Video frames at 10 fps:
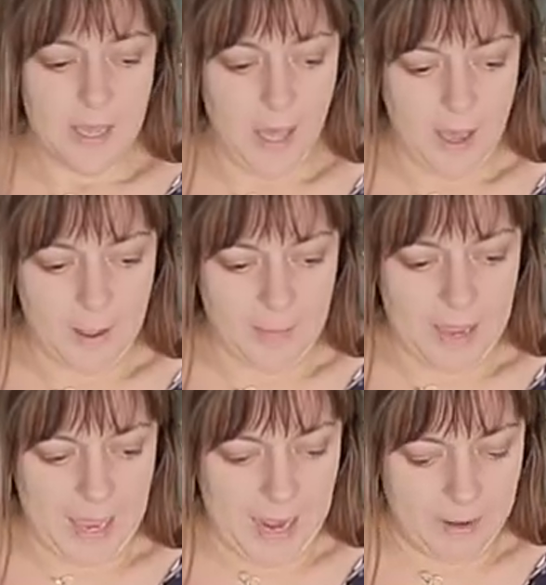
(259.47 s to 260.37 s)
Um,
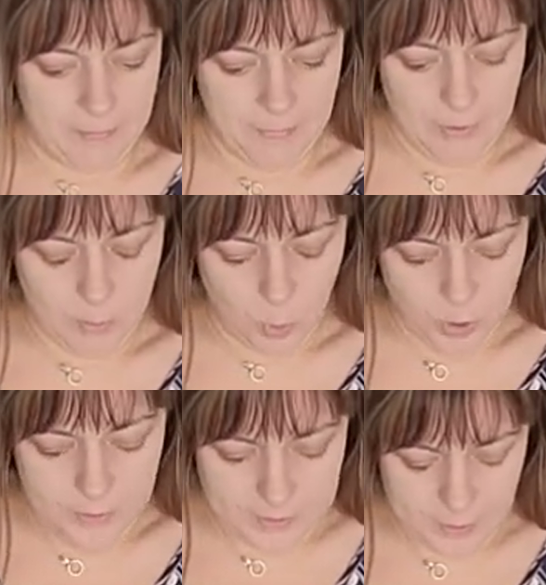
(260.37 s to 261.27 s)
and I
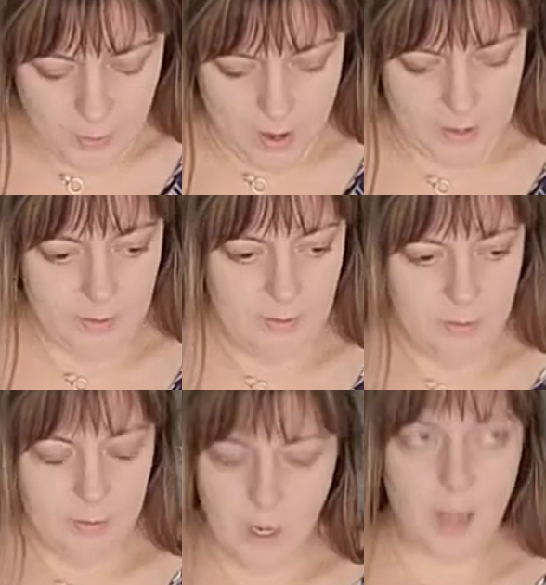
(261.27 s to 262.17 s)
ordered this one,
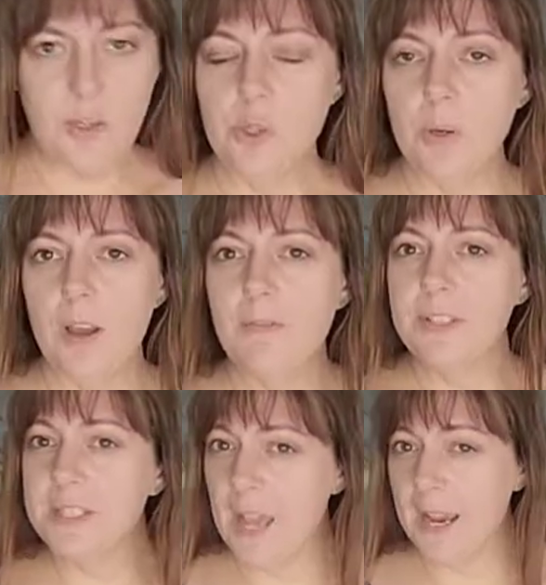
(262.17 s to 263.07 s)
not sure of
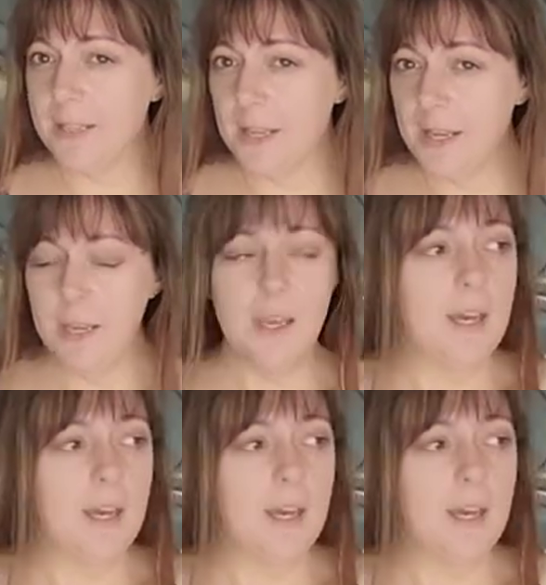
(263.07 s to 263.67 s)
sizing.